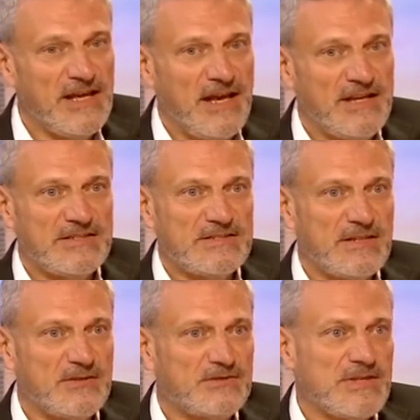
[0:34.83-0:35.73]
And it's
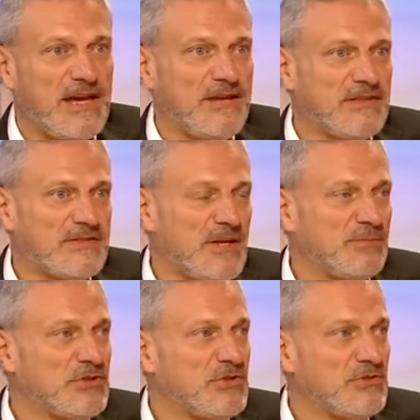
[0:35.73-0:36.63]
so sad that some
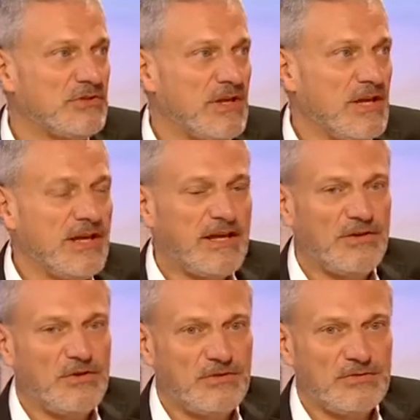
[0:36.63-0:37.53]
children
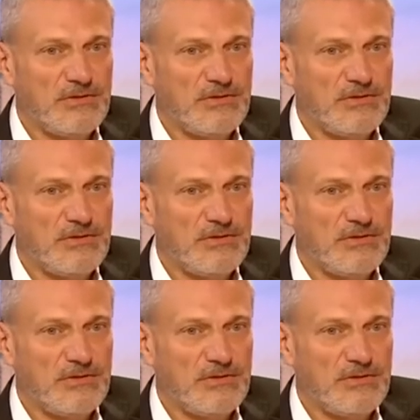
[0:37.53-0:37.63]
cannot